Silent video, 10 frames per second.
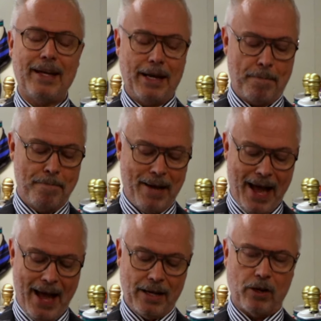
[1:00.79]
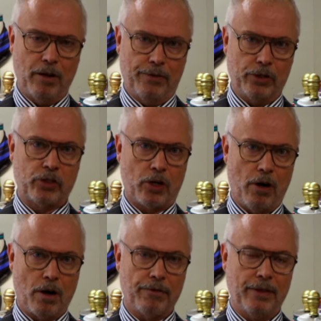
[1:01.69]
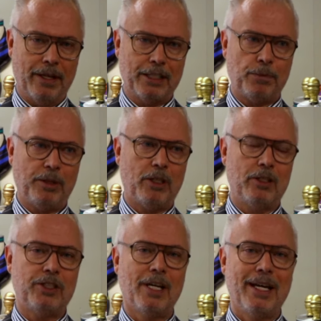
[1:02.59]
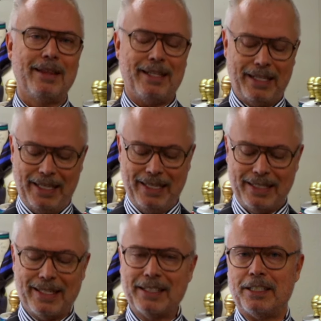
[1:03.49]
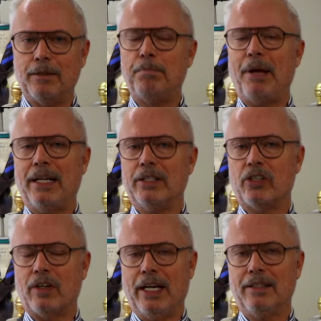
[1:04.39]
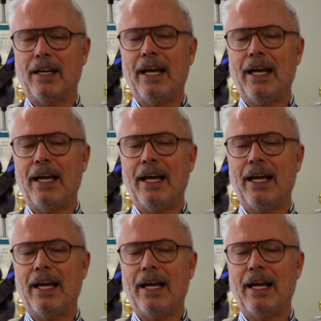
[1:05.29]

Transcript: and a back of the scarf, and that's because the ink doesn't penetrate